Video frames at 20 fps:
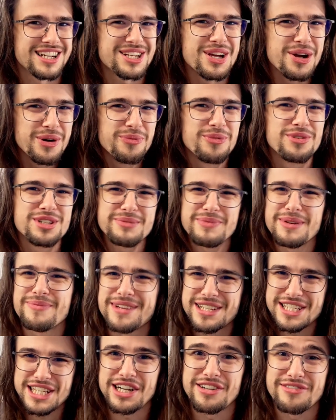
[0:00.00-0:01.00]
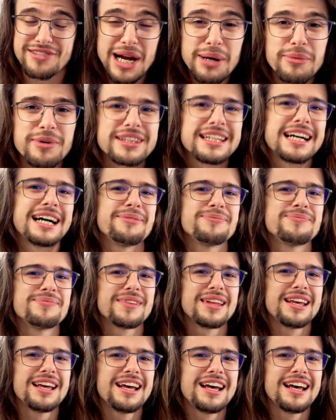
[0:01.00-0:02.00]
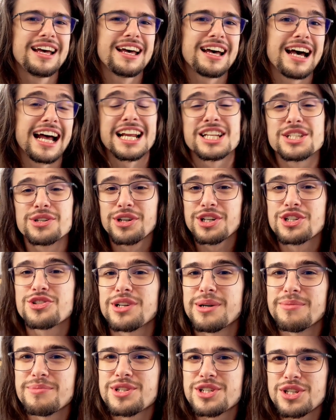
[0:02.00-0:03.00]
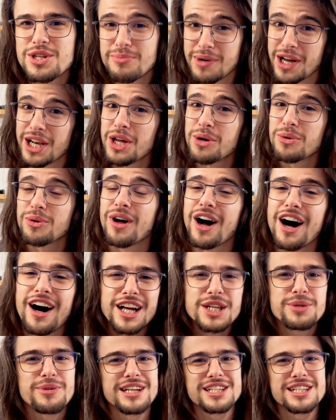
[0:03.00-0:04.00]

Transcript: don't want to be messing around with that. And I took a trip to my local hardware